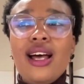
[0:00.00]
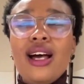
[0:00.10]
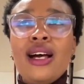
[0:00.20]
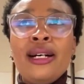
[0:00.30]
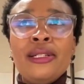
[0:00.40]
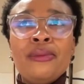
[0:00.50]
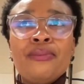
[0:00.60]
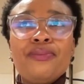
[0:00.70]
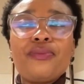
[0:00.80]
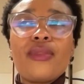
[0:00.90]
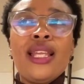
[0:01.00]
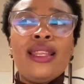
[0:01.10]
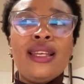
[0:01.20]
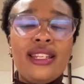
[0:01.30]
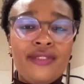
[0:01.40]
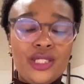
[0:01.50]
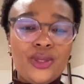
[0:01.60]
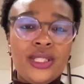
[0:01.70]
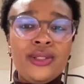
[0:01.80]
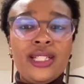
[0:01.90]
and then
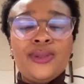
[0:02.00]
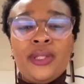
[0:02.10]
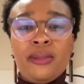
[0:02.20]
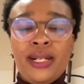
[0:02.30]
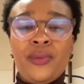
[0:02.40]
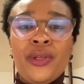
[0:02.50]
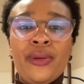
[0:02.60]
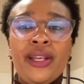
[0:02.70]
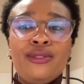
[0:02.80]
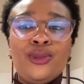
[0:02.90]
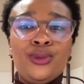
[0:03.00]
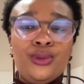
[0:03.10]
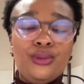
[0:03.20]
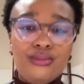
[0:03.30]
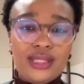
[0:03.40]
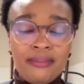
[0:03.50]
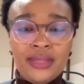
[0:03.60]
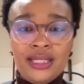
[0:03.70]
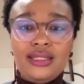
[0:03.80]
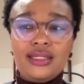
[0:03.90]
eventually you get to the part where you have to
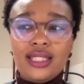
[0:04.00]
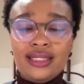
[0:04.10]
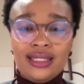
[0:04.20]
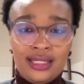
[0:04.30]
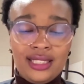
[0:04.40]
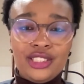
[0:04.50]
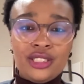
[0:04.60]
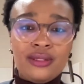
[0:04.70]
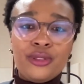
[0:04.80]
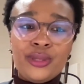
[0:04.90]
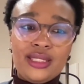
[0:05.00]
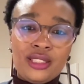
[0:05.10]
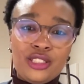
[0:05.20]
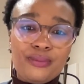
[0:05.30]
submit a dissertation for research.